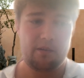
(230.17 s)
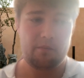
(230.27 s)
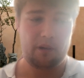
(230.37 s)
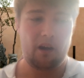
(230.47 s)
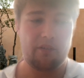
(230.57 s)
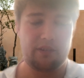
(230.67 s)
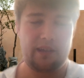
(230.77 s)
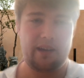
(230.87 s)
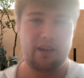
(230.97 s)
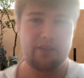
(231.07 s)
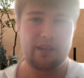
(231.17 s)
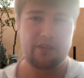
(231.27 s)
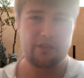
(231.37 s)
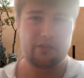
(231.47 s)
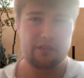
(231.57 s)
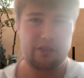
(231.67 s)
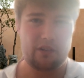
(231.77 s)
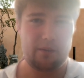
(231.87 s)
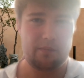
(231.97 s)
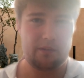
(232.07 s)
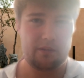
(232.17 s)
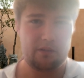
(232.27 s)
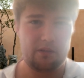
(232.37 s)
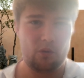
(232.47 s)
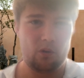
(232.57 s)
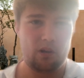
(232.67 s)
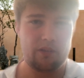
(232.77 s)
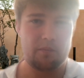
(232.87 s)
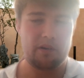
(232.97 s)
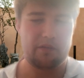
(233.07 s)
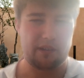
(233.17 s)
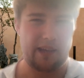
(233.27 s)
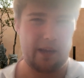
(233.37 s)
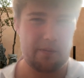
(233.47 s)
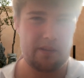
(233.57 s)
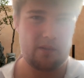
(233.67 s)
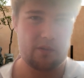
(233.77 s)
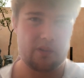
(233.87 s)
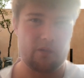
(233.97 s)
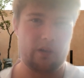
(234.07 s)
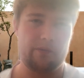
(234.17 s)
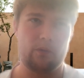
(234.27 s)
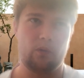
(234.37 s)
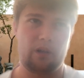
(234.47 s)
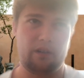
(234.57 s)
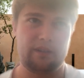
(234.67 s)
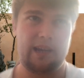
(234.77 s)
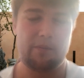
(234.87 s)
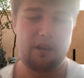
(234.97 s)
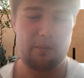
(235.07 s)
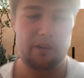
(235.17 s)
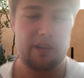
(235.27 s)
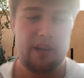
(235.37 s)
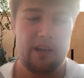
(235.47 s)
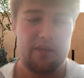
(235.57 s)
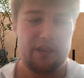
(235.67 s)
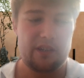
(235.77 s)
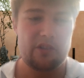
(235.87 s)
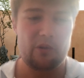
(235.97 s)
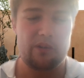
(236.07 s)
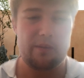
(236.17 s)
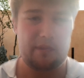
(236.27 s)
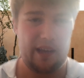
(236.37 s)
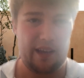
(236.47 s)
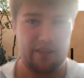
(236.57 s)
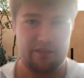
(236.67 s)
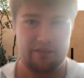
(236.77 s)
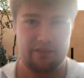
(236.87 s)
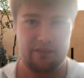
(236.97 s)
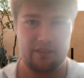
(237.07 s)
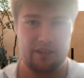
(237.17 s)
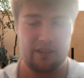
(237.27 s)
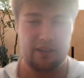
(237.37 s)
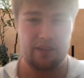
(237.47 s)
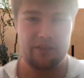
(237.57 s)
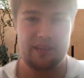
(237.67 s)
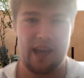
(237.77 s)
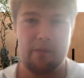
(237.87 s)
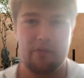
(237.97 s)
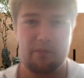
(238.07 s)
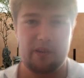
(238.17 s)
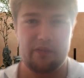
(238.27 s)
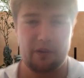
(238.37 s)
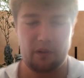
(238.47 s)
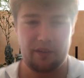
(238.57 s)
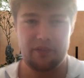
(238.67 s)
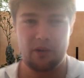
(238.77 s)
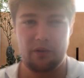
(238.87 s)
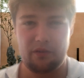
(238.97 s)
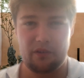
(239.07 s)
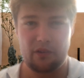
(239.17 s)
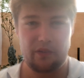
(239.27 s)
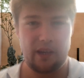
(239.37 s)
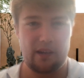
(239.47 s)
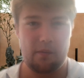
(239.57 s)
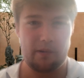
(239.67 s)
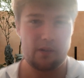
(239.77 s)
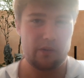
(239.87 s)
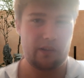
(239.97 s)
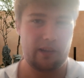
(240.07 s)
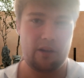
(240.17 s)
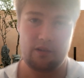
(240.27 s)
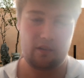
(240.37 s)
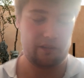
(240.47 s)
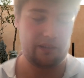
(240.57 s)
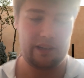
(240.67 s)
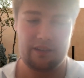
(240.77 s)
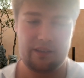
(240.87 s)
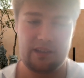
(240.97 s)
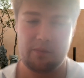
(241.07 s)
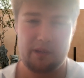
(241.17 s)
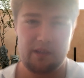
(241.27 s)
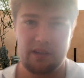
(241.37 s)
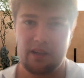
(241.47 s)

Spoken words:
But after that, I think they've signed Norgard, the Brentford captain, or it's not whatever Norgard or Damsgaard, but they just don't seem to have enough depth in midfield, I feel. So if they get a couple of injuries like Odegaard or Saka, they could be